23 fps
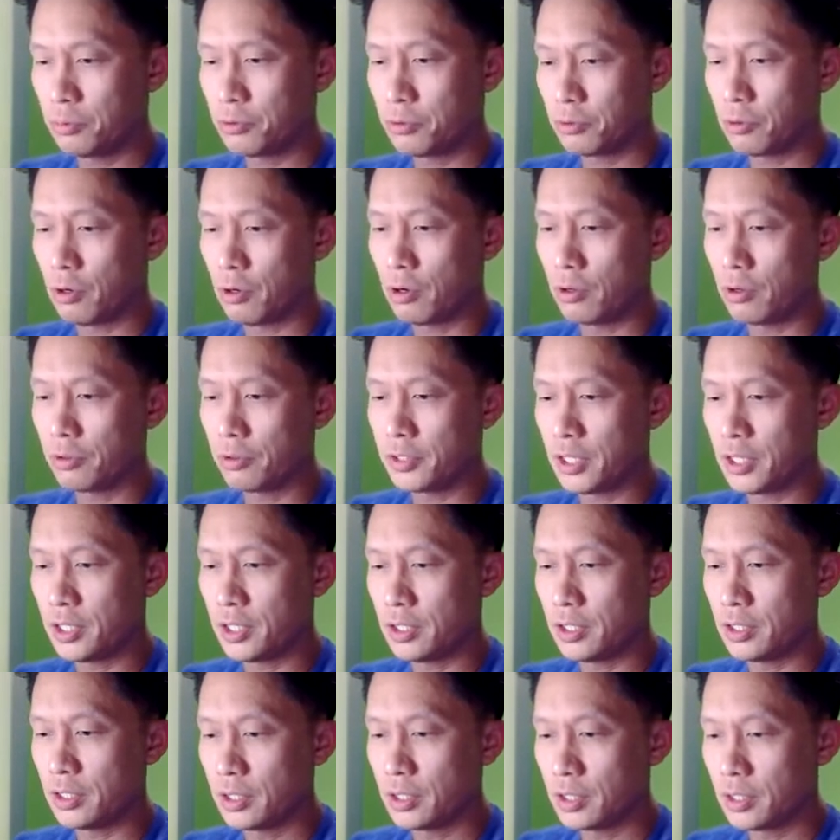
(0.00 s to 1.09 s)
all the,
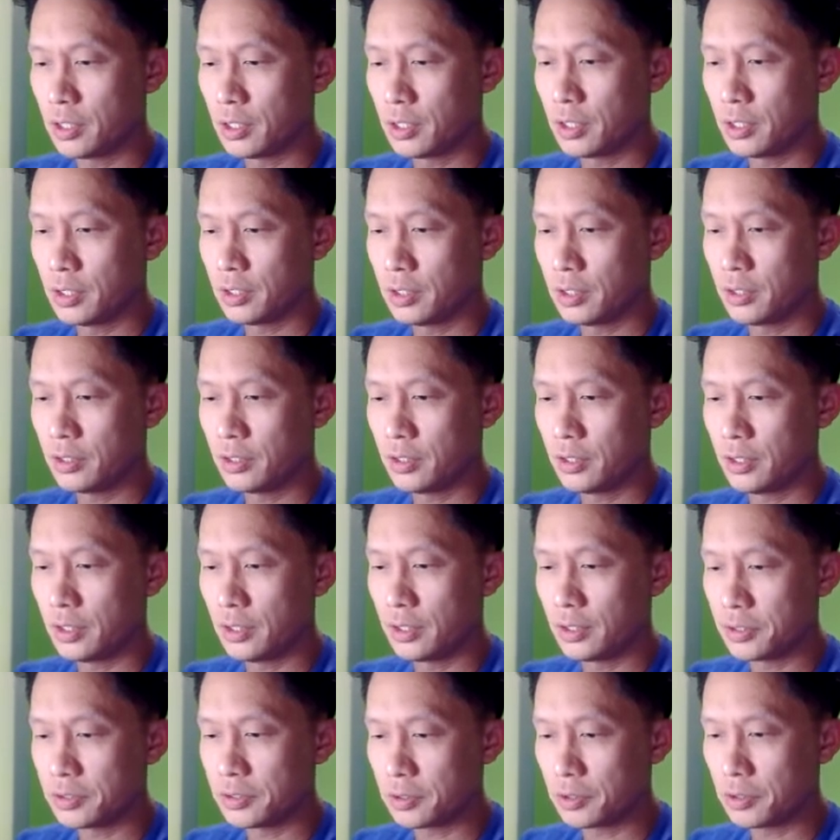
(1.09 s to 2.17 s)
I
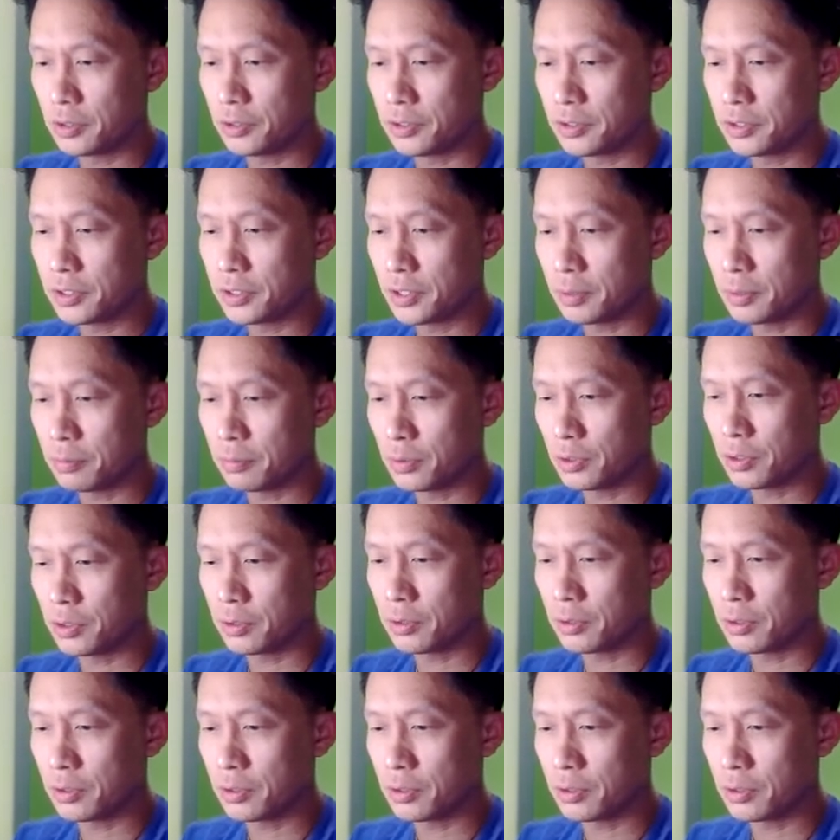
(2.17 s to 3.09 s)
guess I'll call this Sendbird